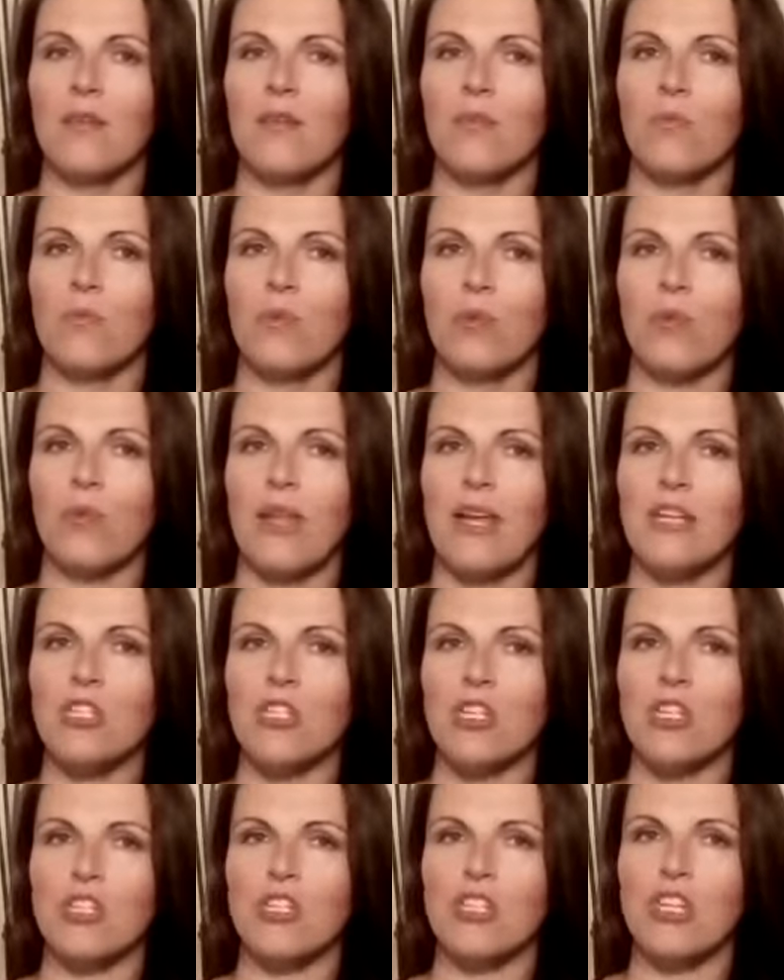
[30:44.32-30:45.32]

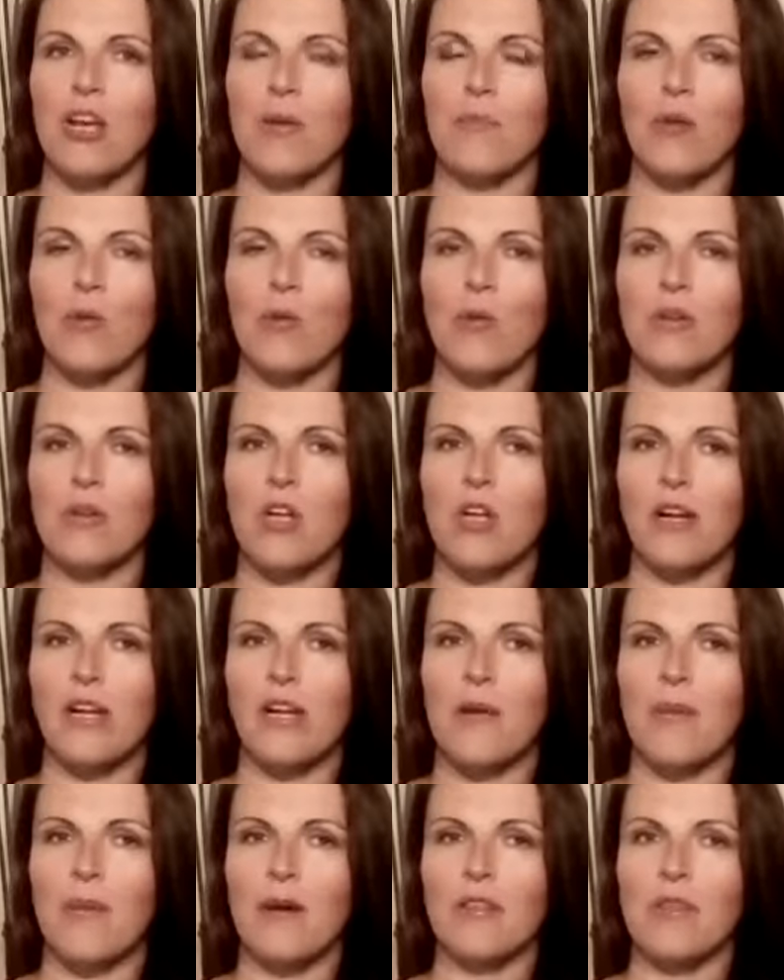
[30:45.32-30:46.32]
relationship that we were
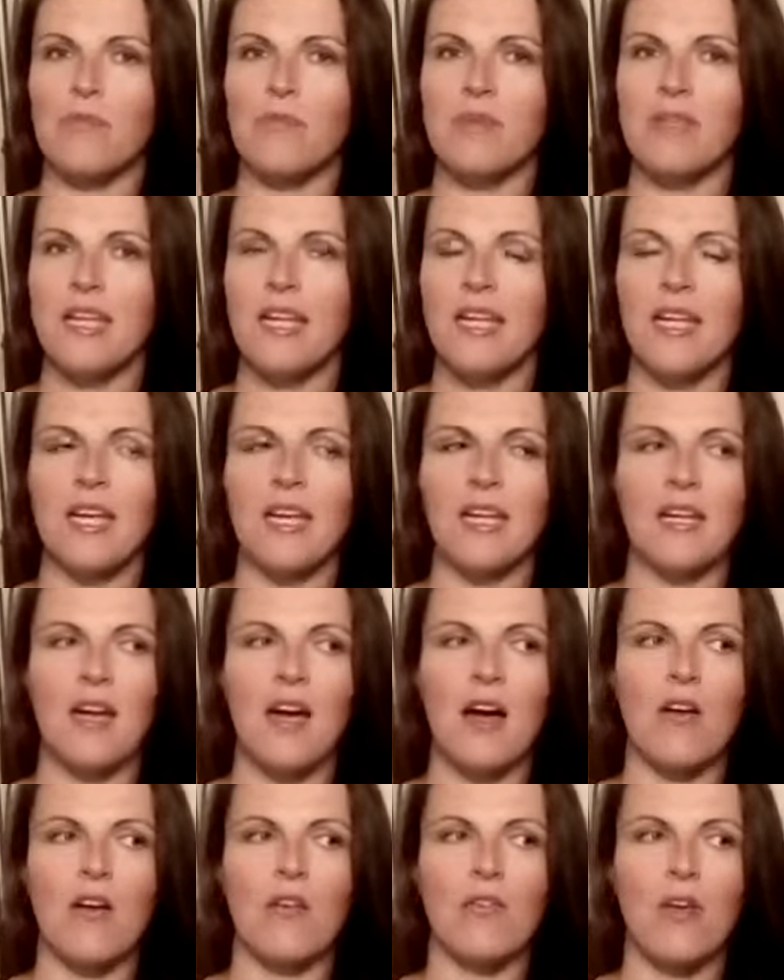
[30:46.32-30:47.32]
talking about at the beginning
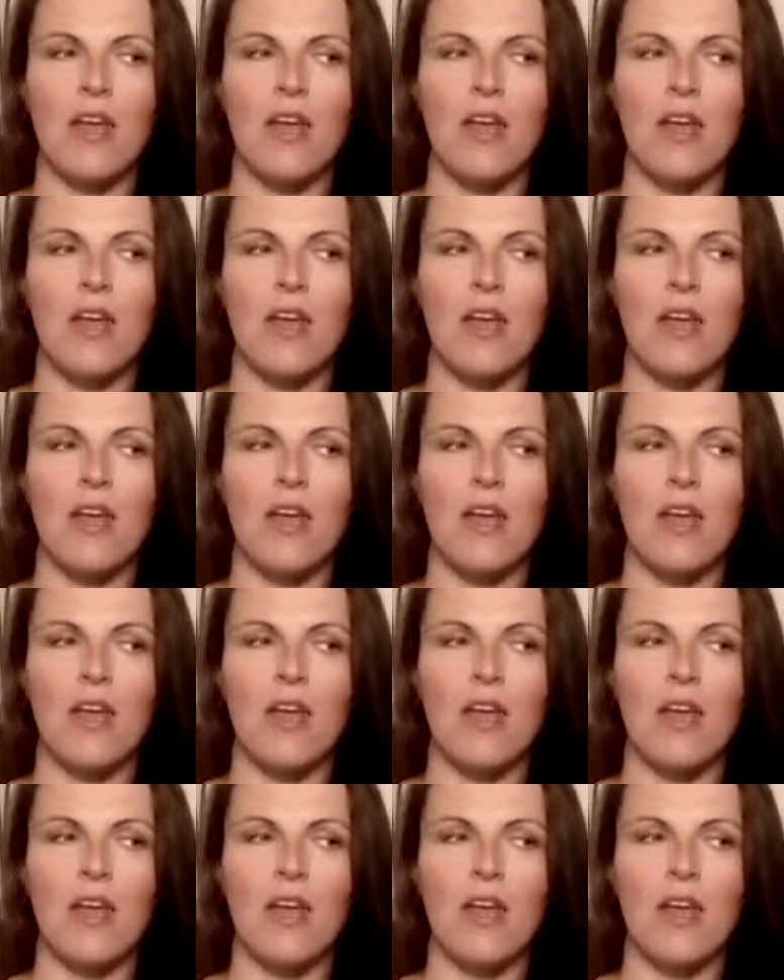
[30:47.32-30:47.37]
of,